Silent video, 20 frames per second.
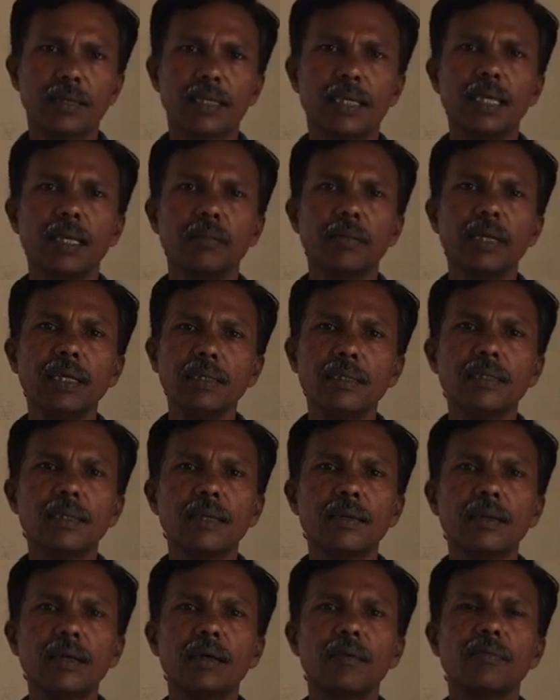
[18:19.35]
King means
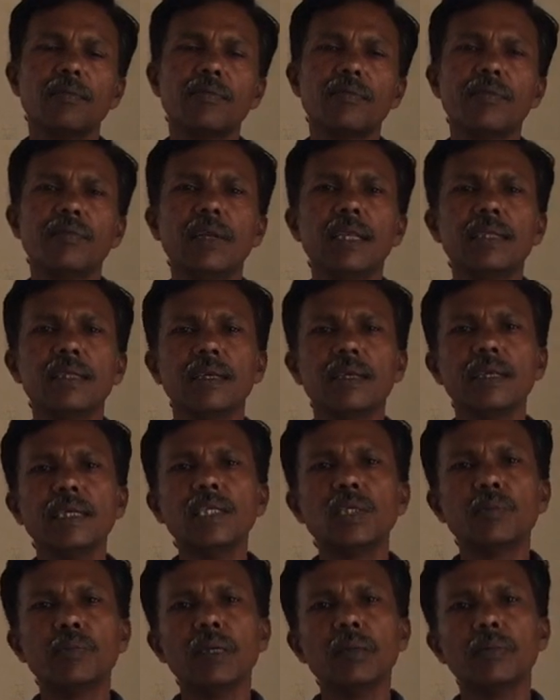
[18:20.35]
filthy
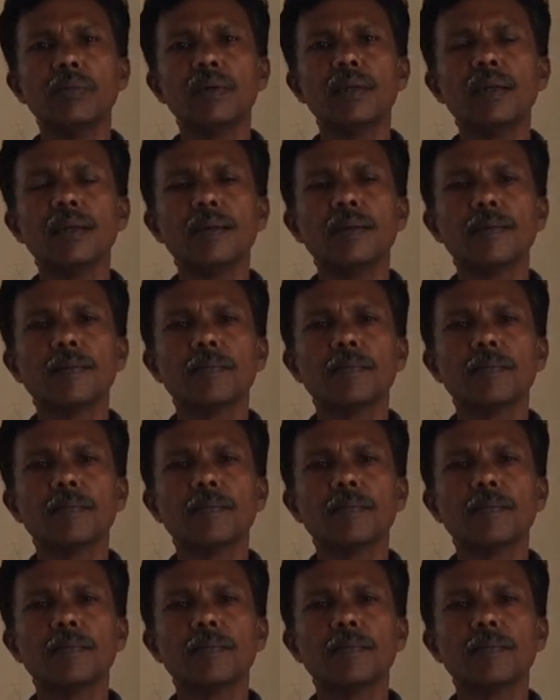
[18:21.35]
rich people.